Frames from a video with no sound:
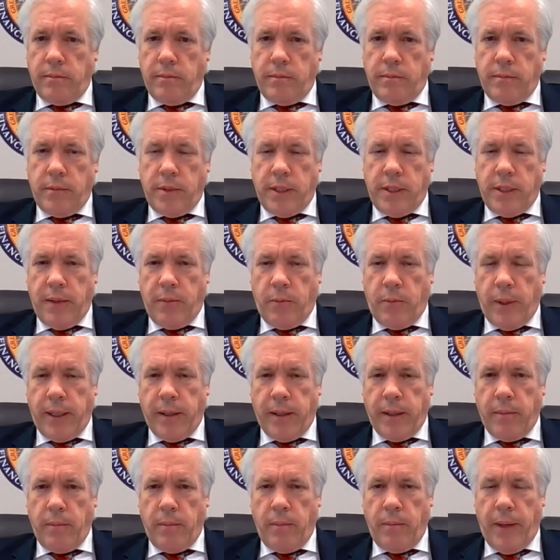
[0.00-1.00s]
see if we
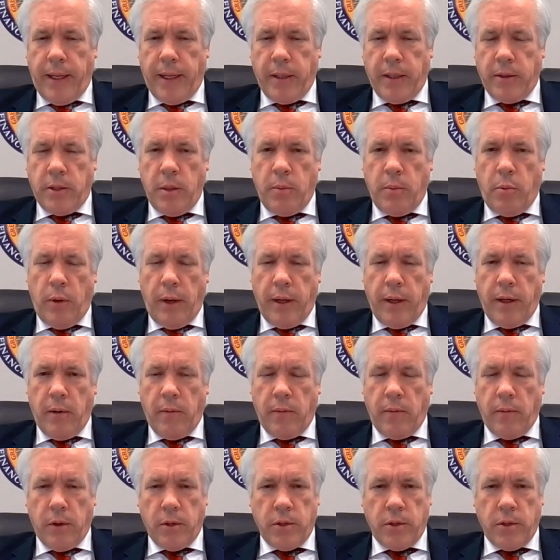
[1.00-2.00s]
can make a
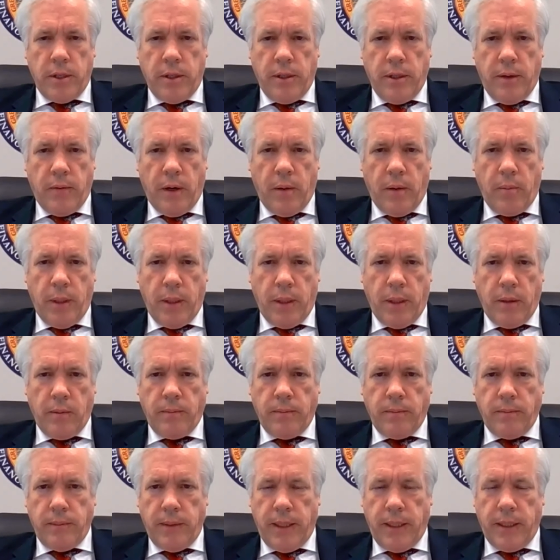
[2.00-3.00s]
2.0 version of our
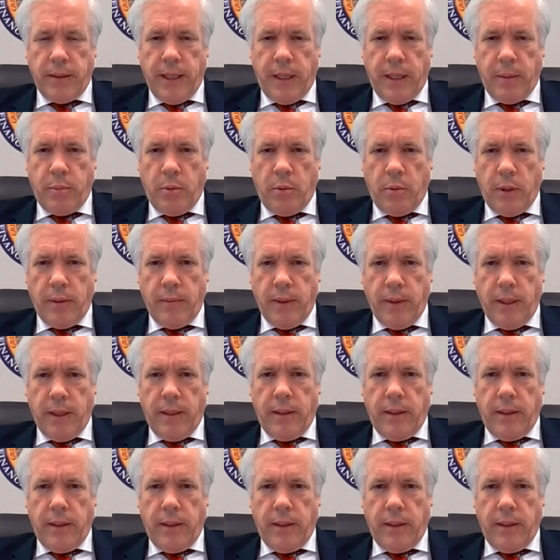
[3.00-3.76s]
bill at that point.